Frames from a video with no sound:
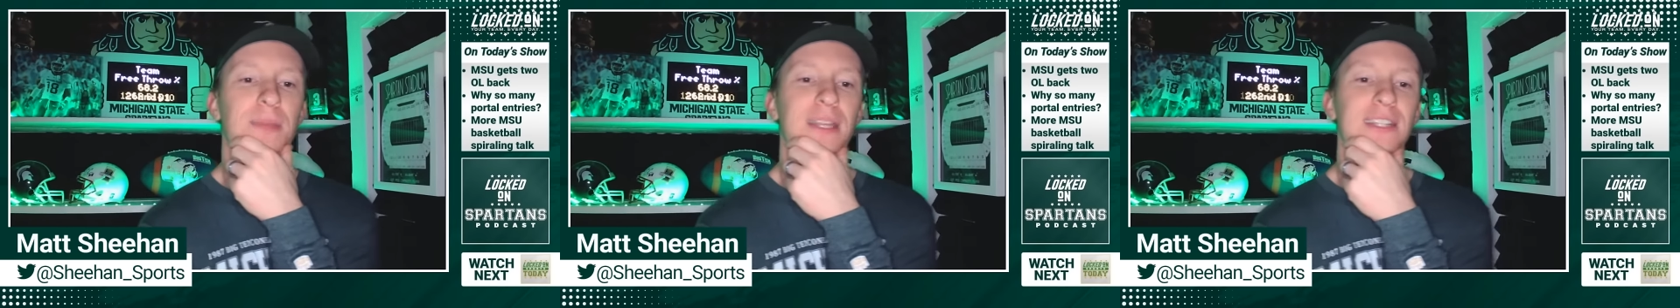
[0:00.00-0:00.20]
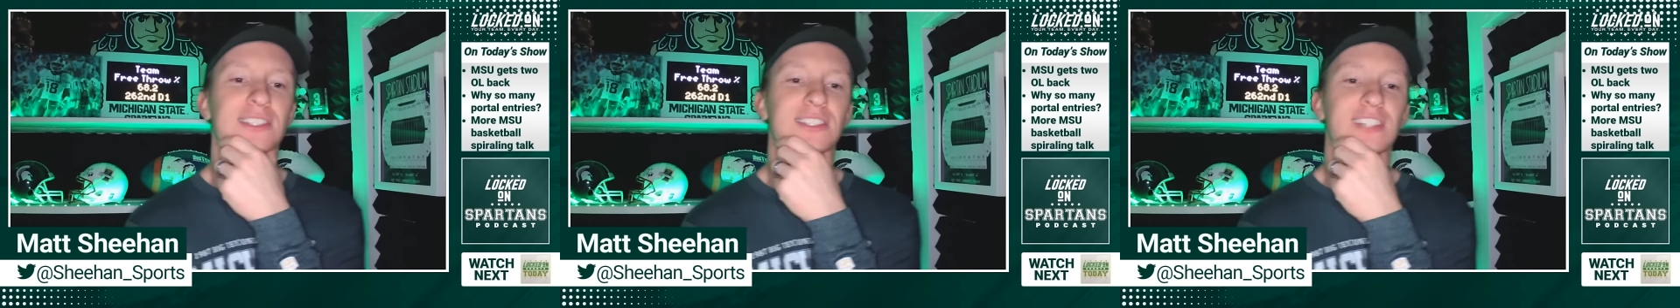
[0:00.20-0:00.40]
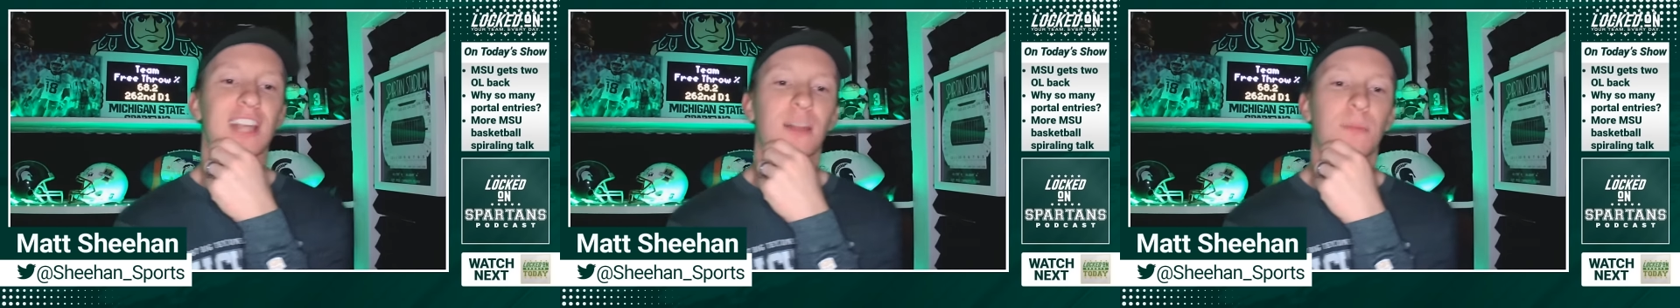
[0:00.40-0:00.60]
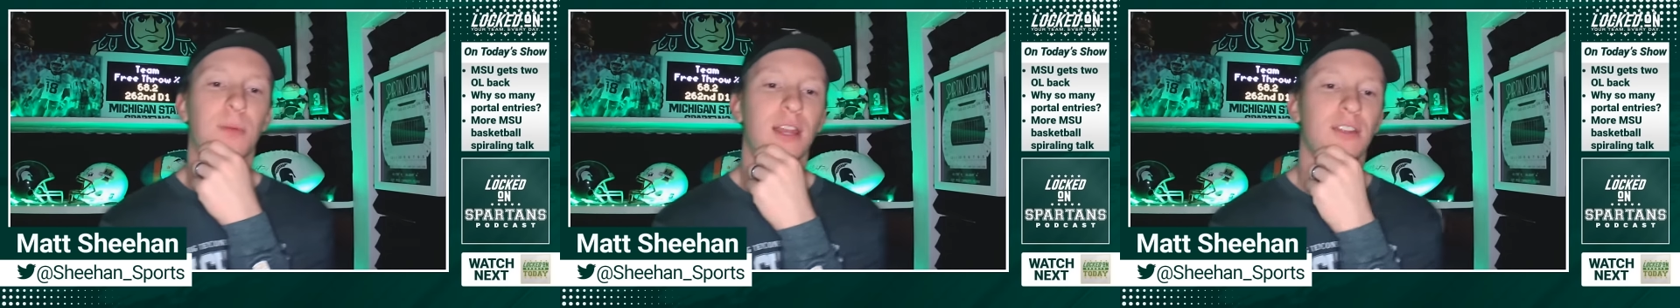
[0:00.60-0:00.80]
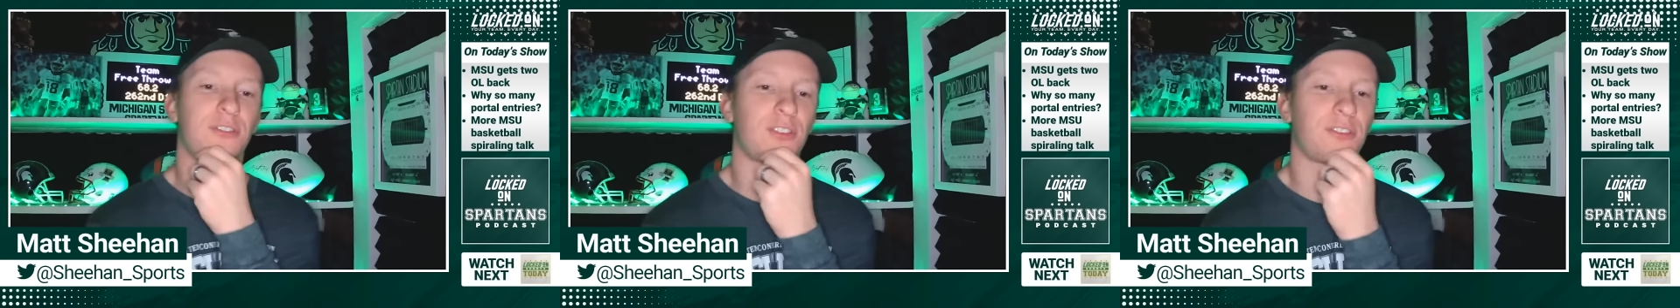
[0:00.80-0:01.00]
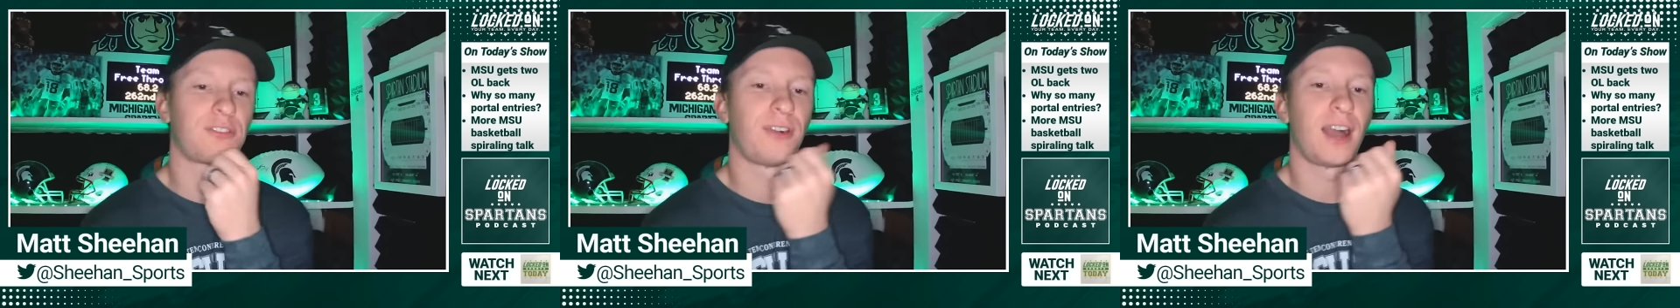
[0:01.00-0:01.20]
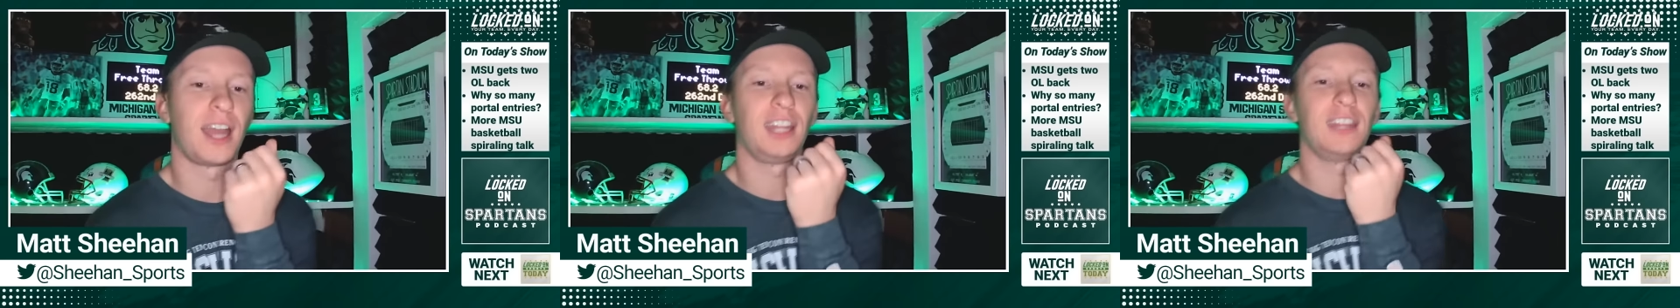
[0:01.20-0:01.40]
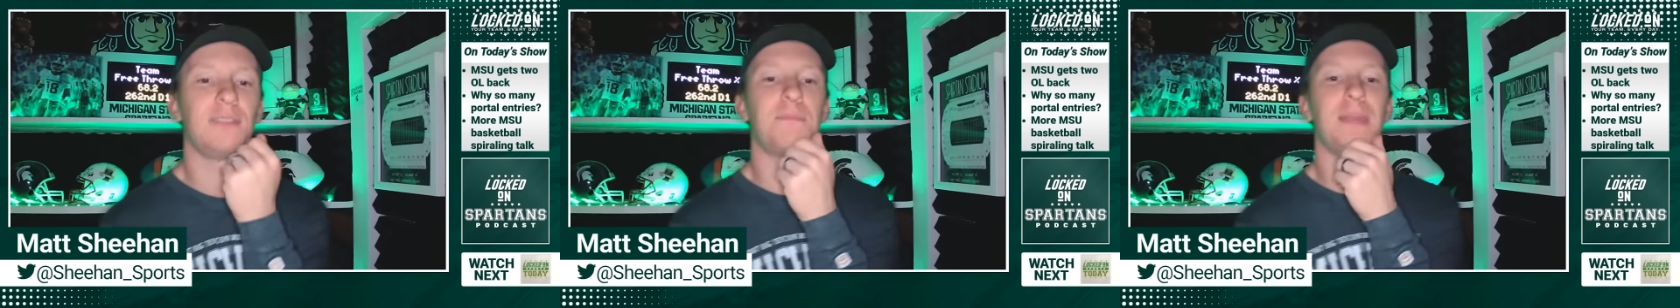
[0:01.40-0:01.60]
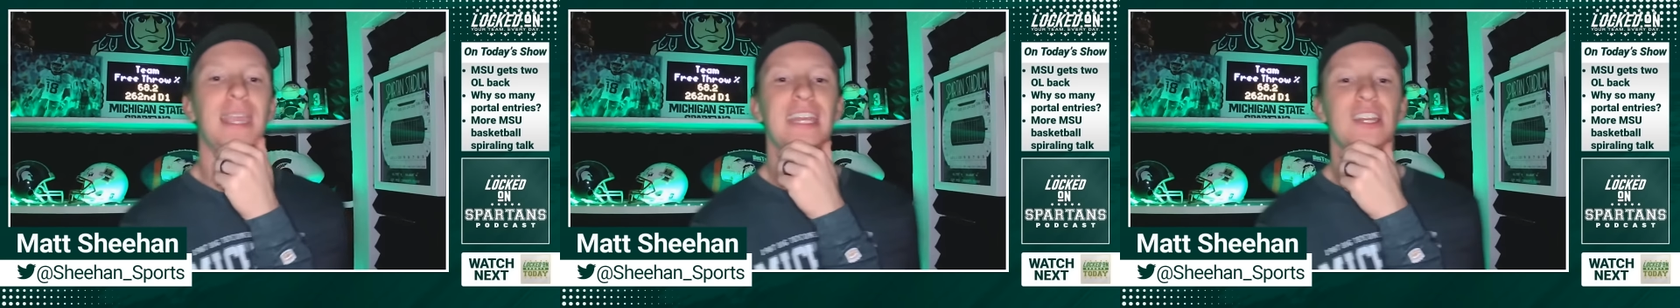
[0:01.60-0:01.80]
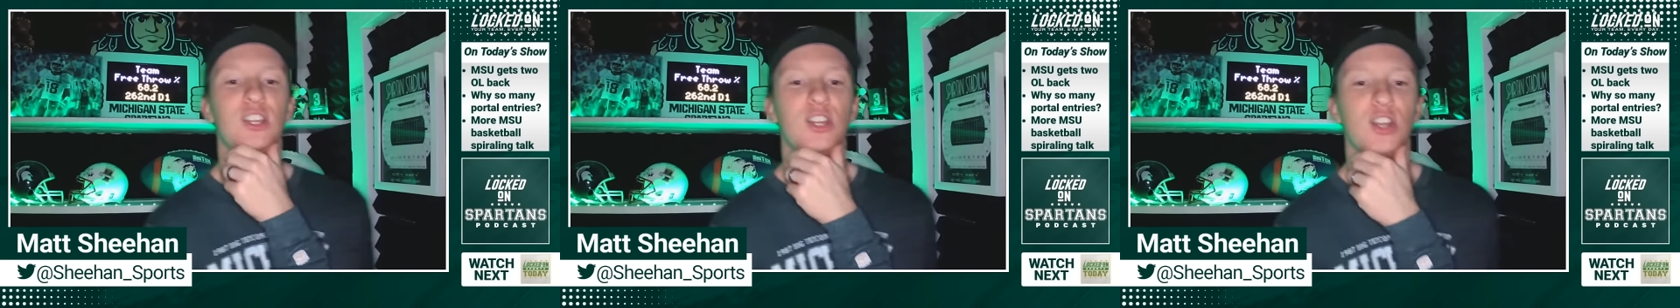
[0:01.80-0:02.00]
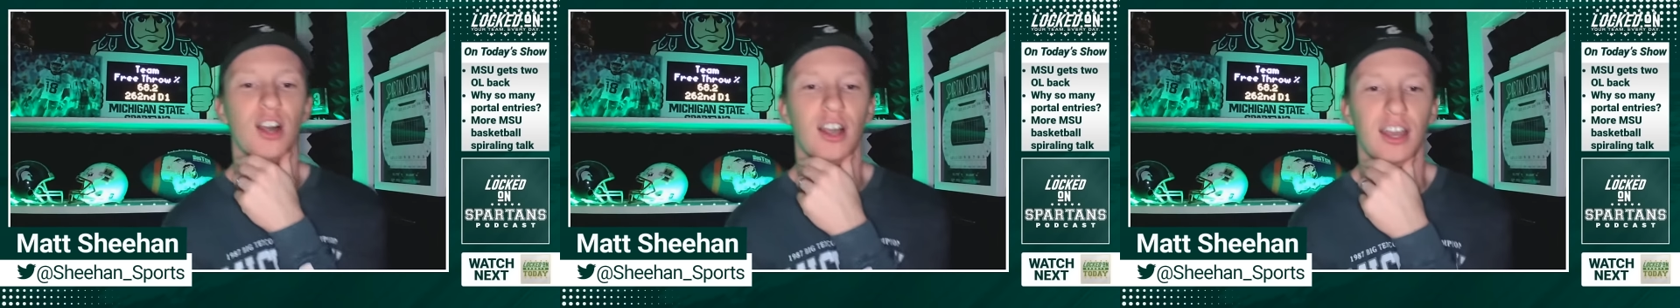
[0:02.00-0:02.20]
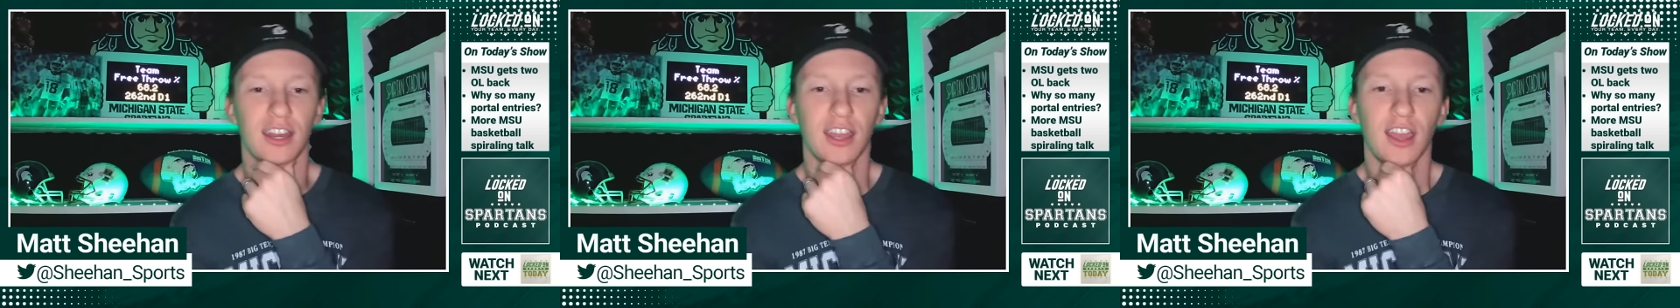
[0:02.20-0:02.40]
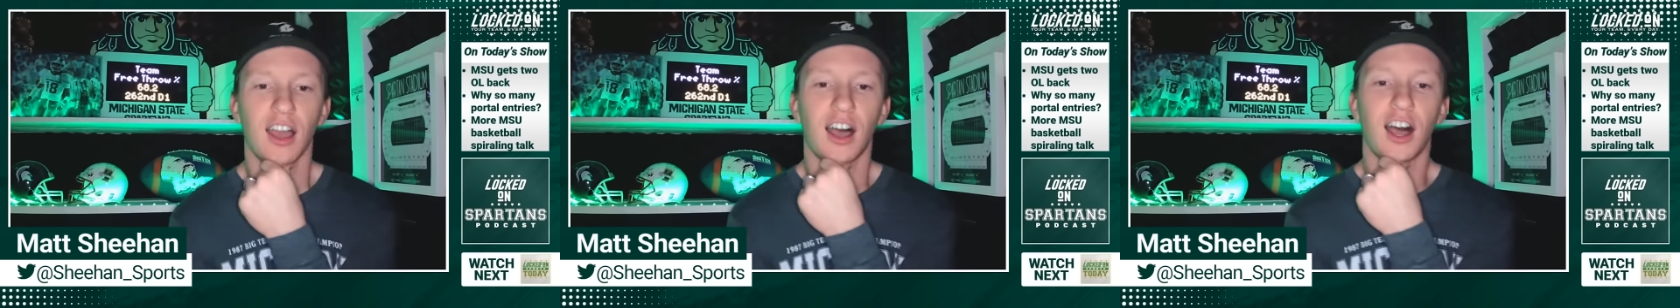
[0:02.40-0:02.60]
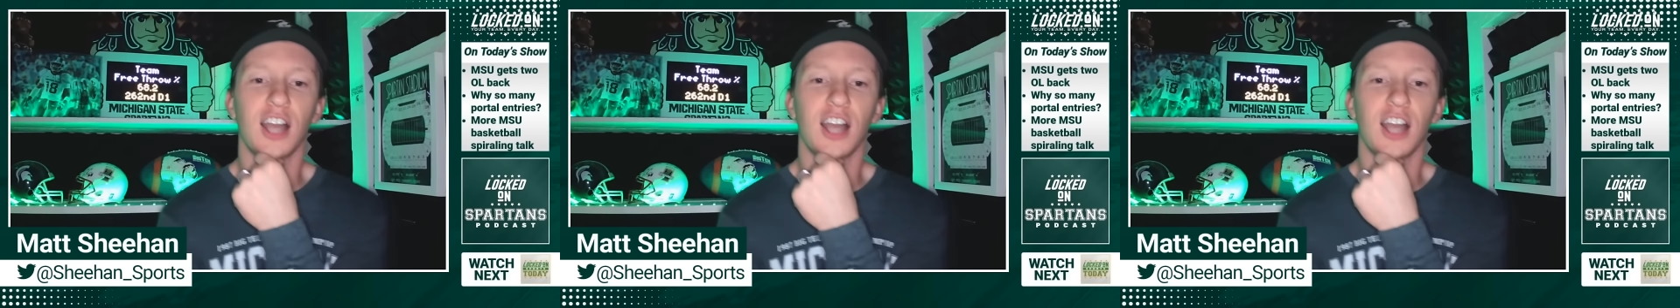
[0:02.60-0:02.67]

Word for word: being celebrated for finally being good?